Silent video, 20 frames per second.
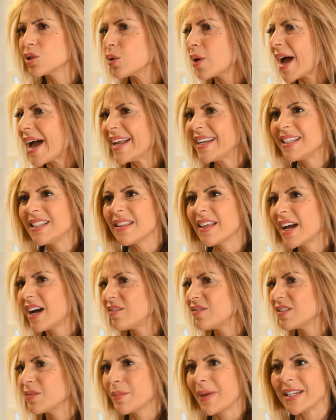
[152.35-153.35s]
So they
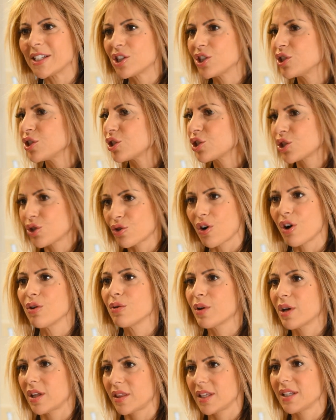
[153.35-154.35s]
haven't mentioned a
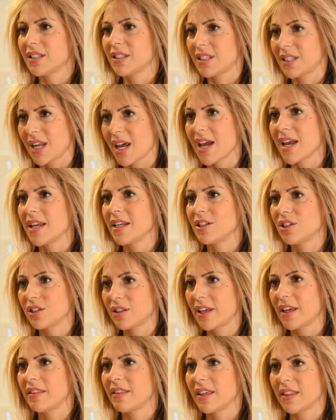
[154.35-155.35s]
stroke at this stage.
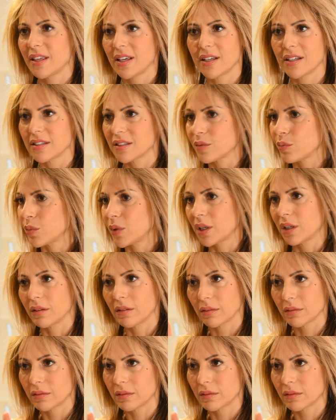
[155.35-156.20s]
They think it's something.